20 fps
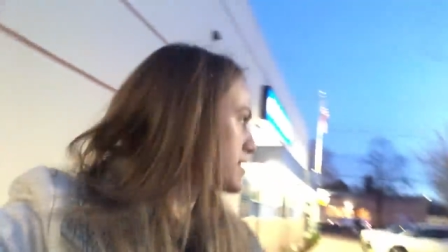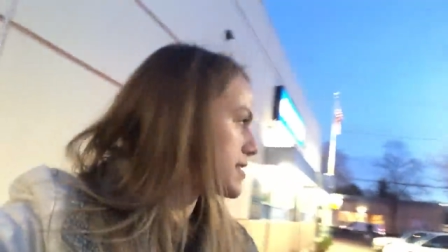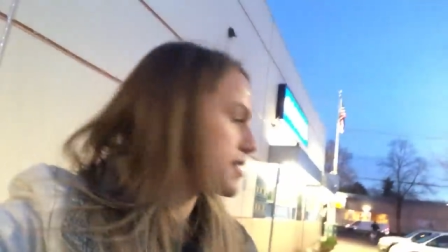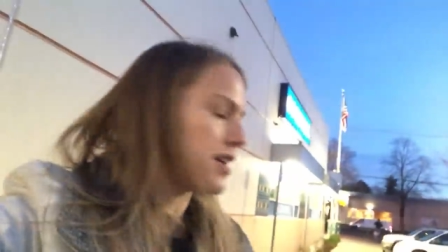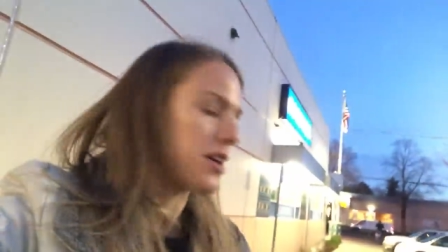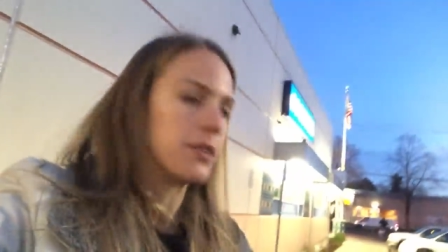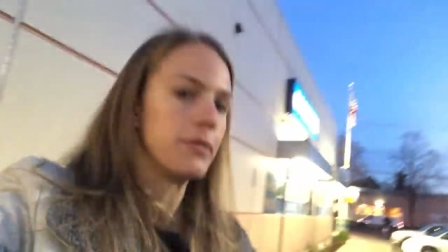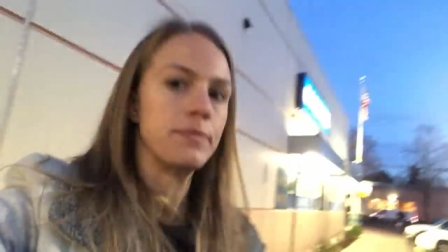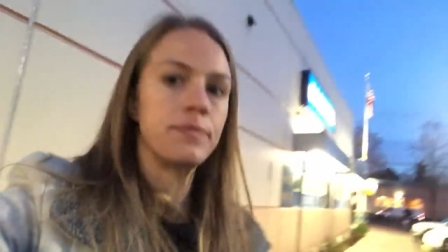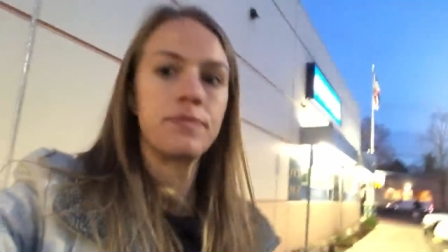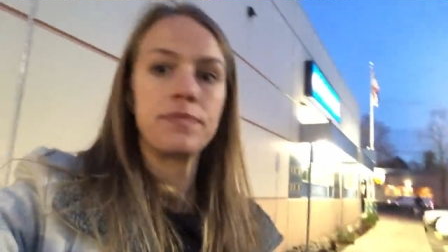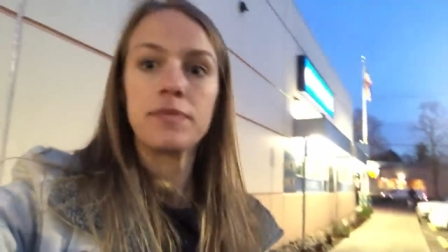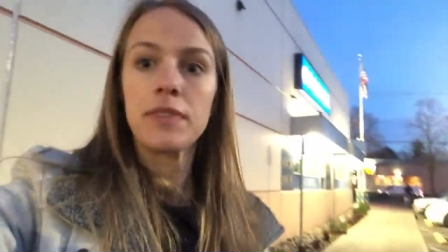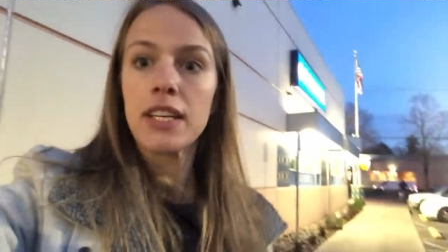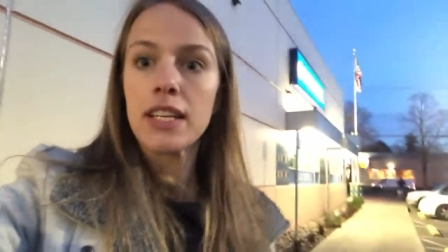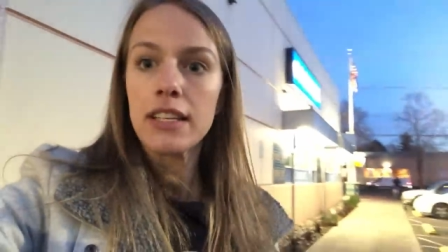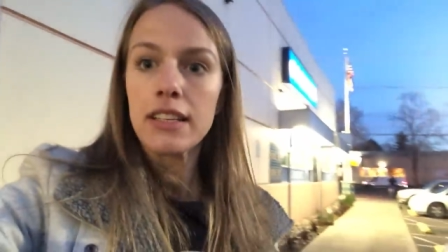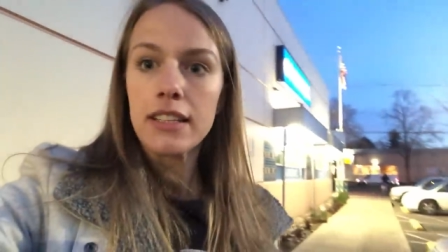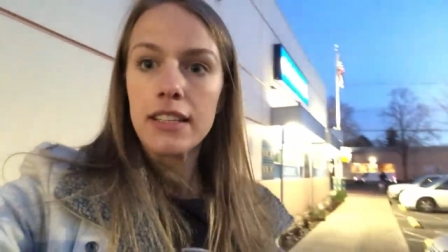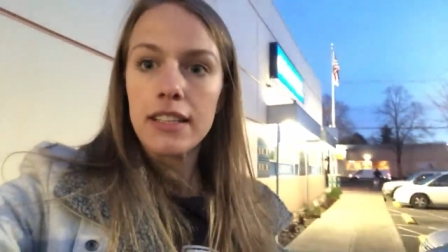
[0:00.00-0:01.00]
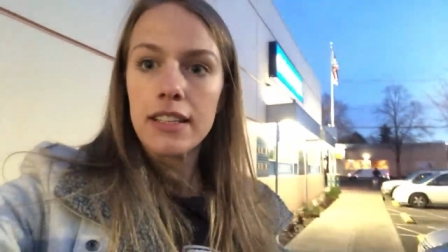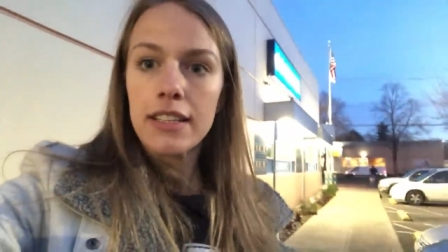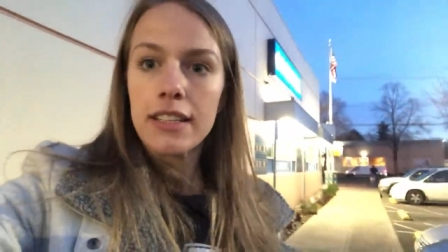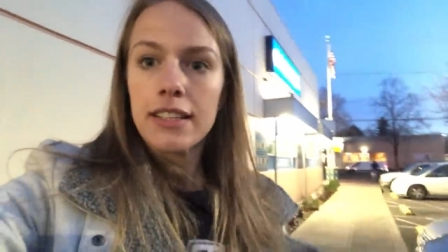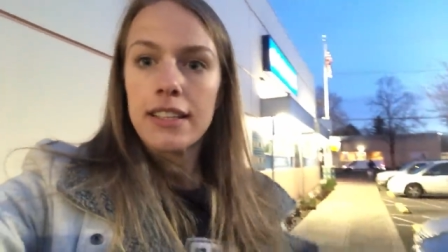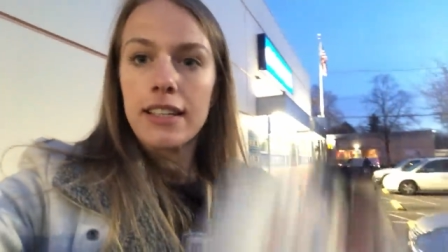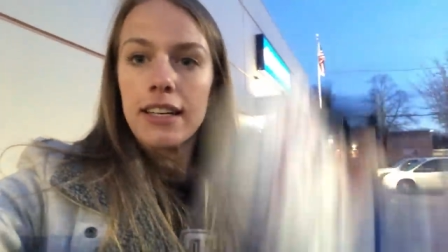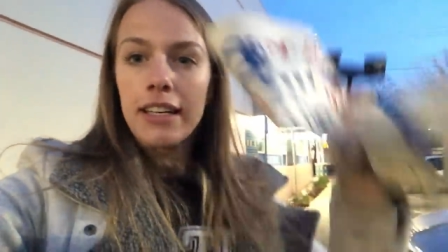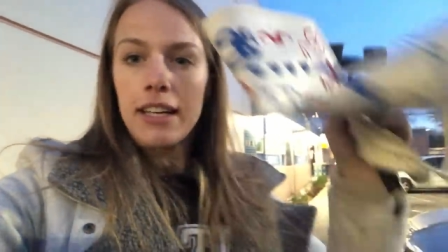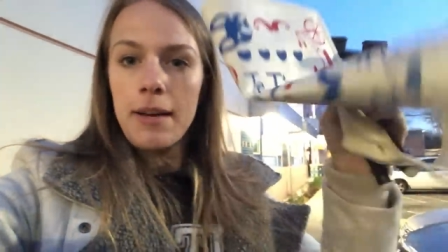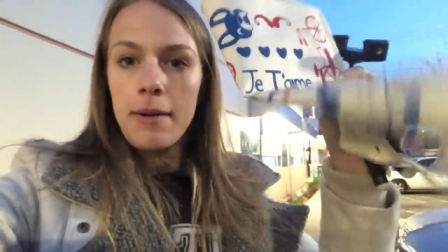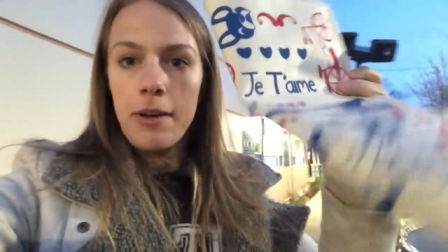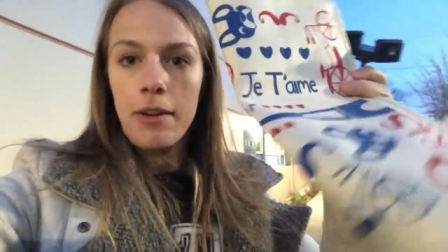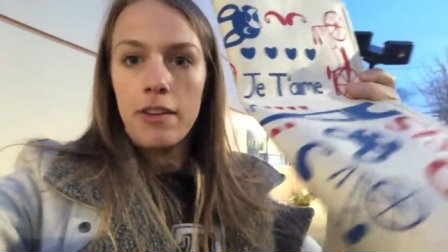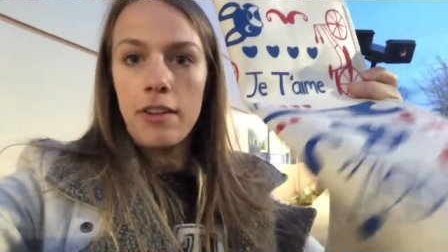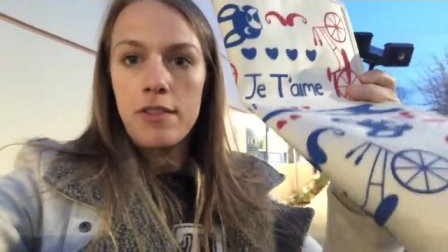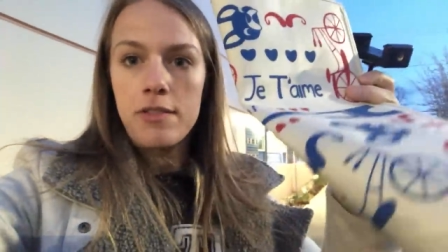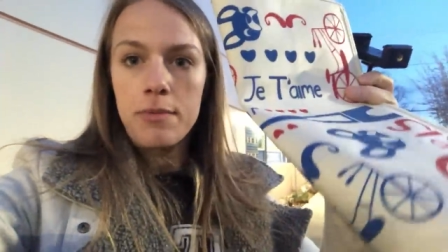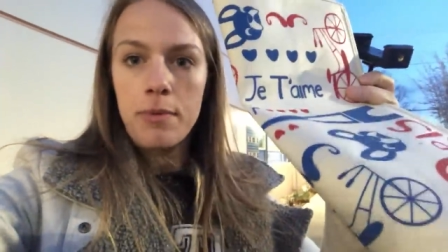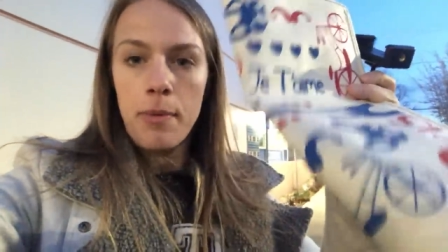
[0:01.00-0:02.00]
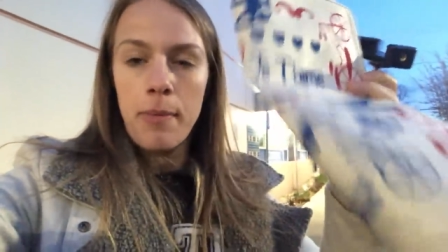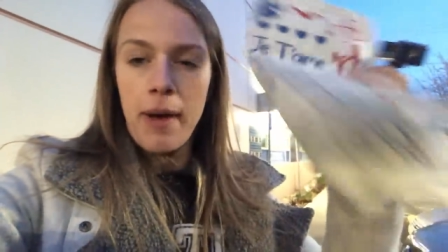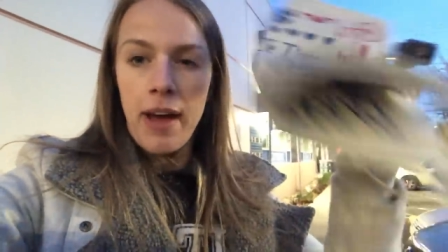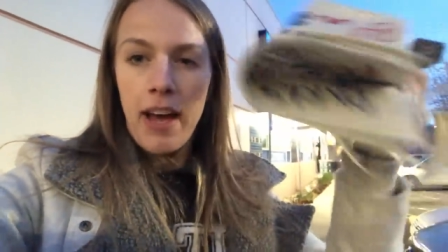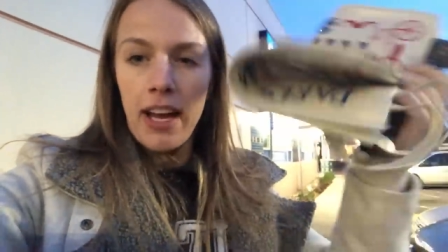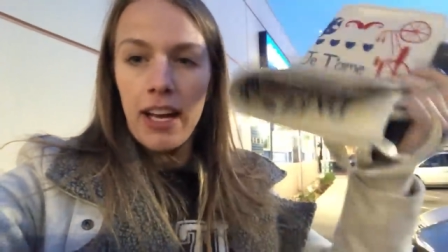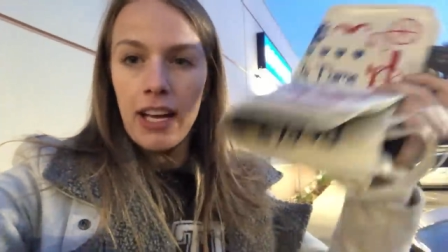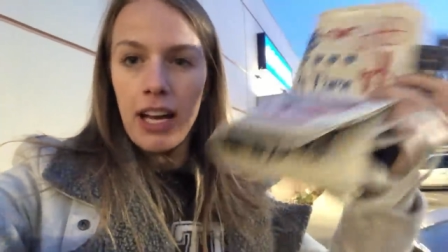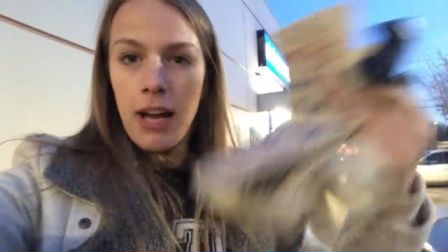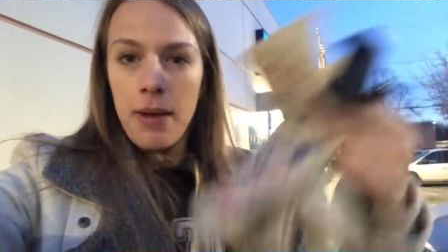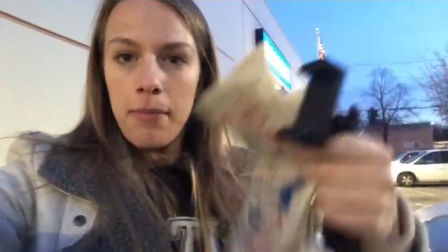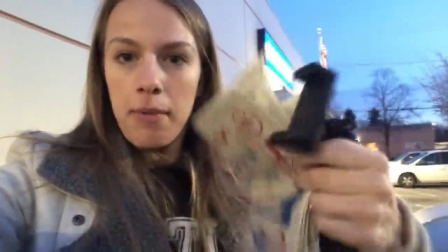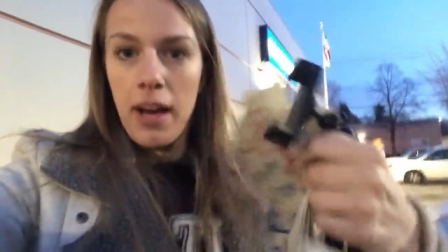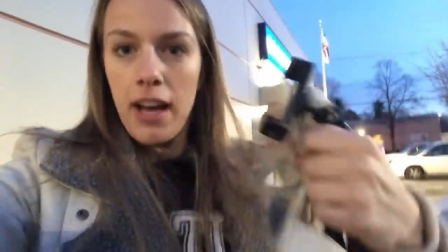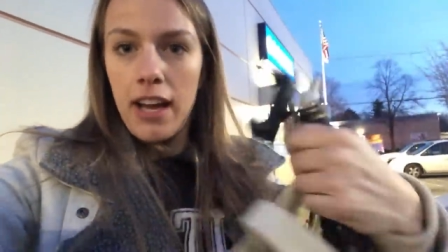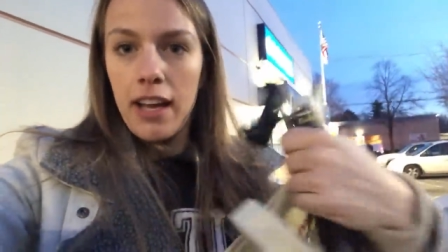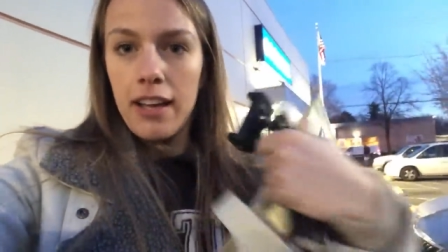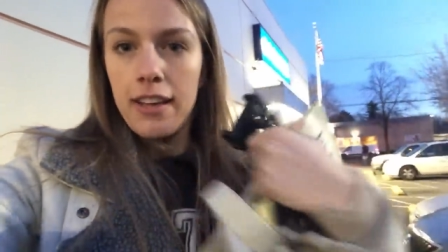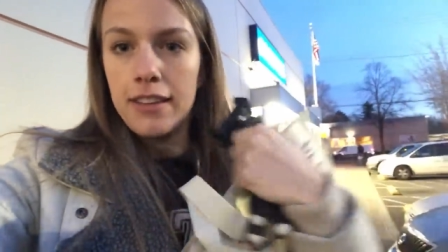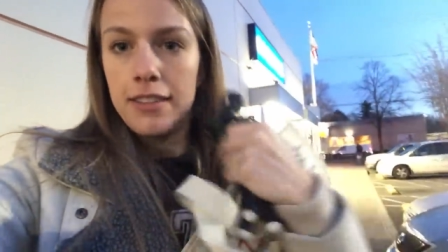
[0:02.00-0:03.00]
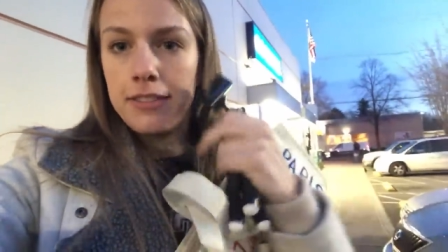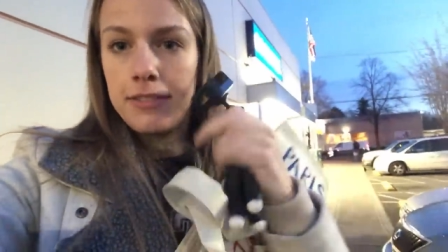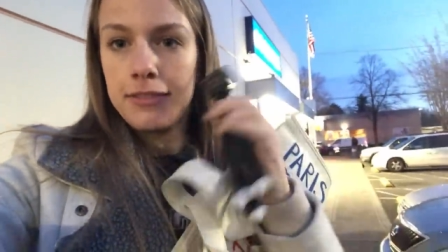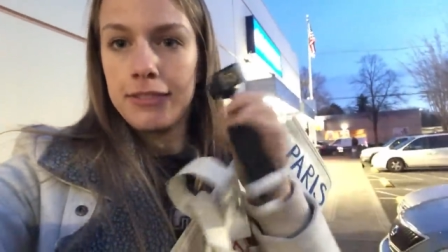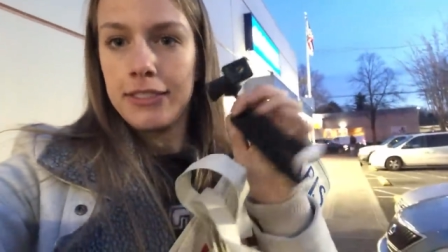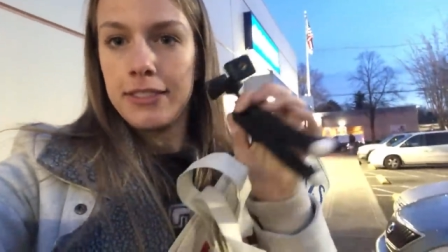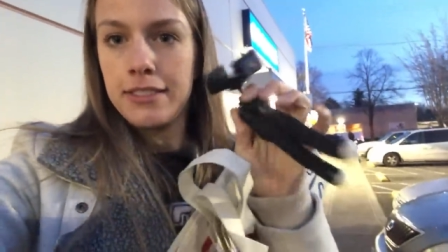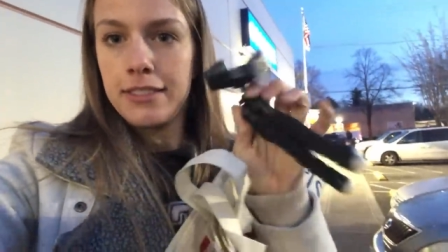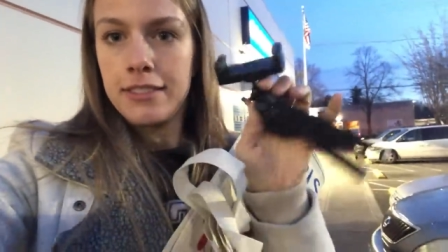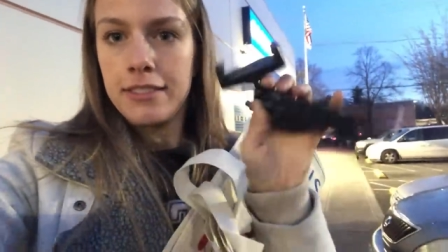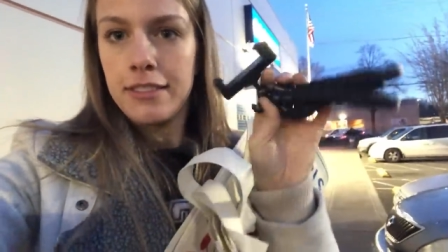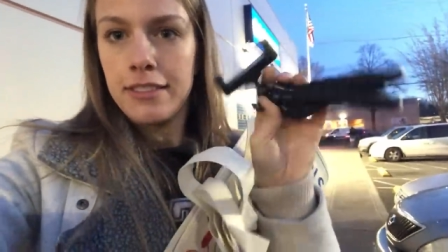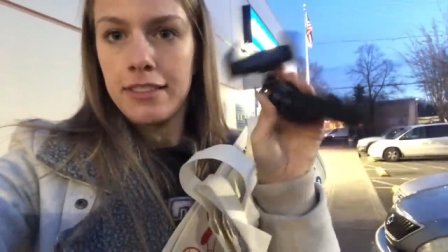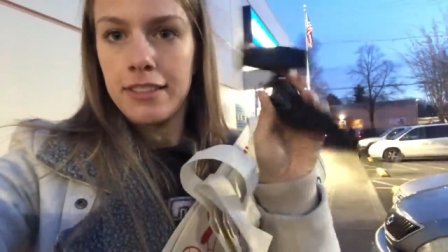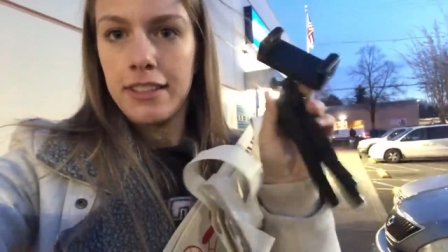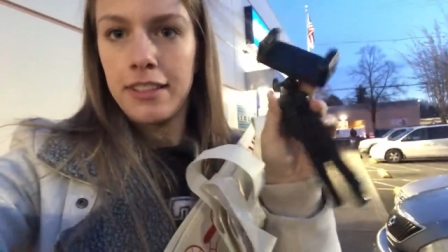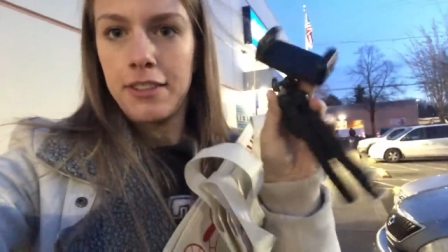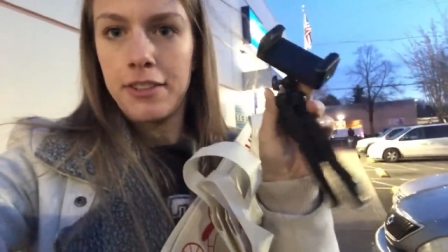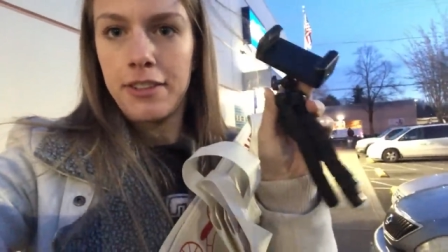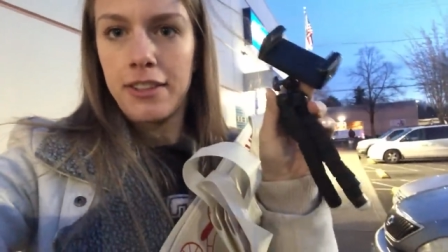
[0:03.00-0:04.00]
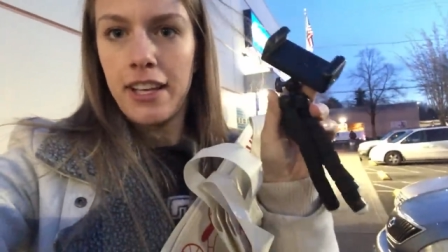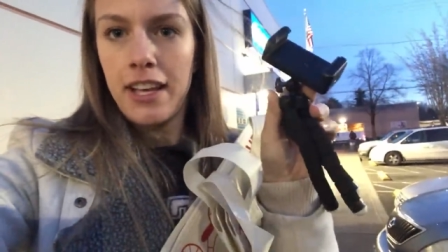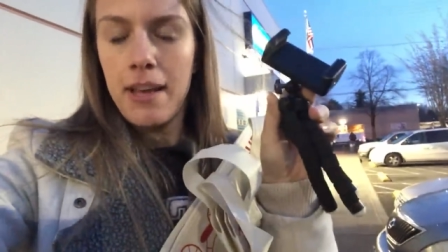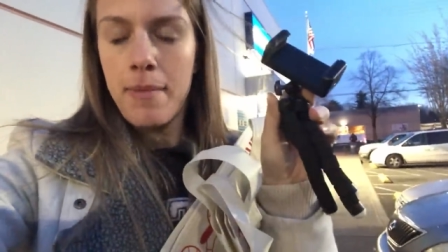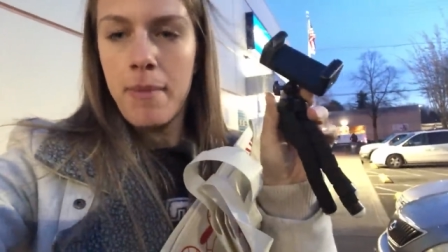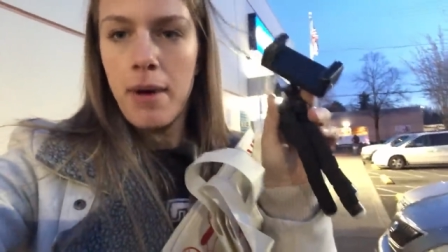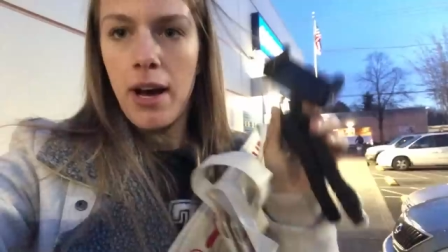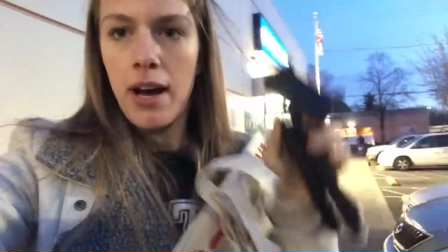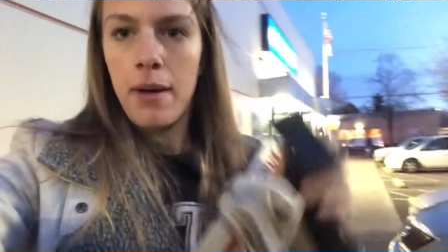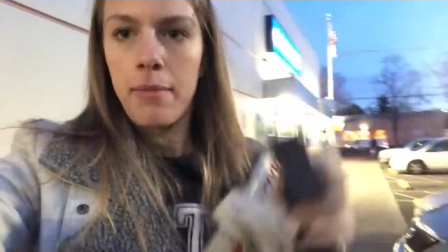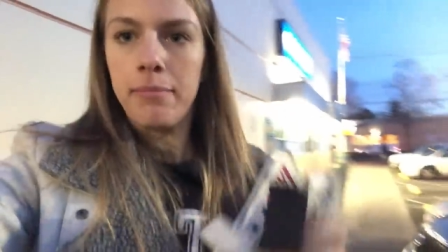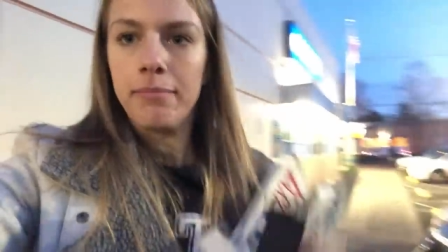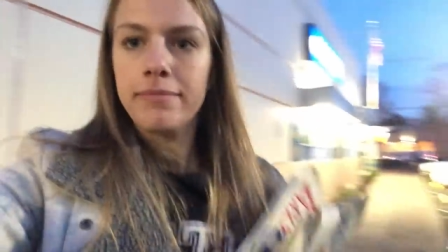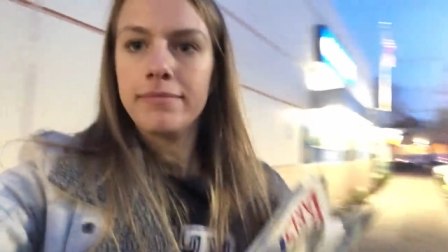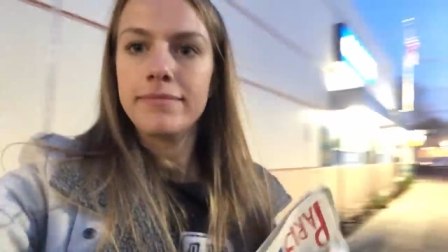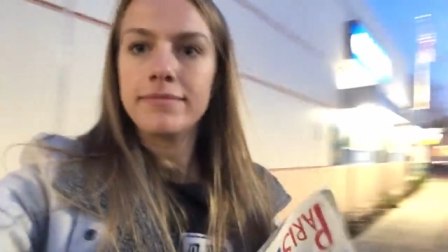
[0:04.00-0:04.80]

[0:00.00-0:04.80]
So, got my reusable bag, got my little thingy bob.